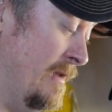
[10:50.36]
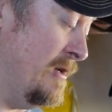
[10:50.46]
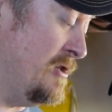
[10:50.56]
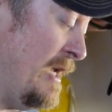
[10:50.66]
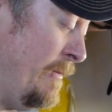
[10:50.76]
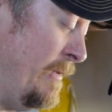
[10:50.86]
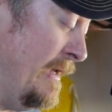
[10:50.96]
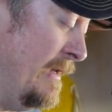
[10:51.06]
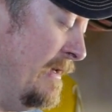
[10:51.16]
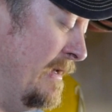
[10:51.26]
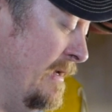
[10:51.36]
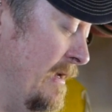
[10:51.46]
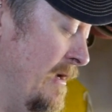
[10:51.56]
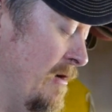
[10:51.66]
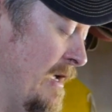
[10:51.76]
shaping
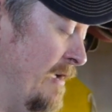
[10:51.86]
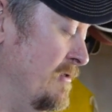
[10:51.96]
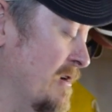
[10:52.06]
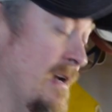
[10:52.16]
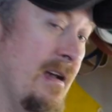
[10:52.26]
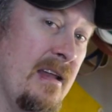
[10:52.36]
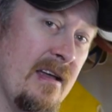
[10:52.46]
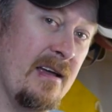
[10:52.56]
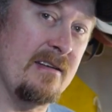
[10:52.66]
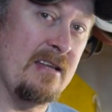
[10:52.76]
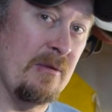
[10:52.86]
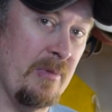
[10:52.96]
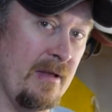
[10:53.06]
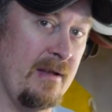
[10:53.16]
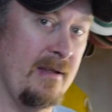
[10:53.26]
your knives, you're going to need a
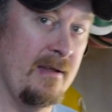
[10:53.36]
template.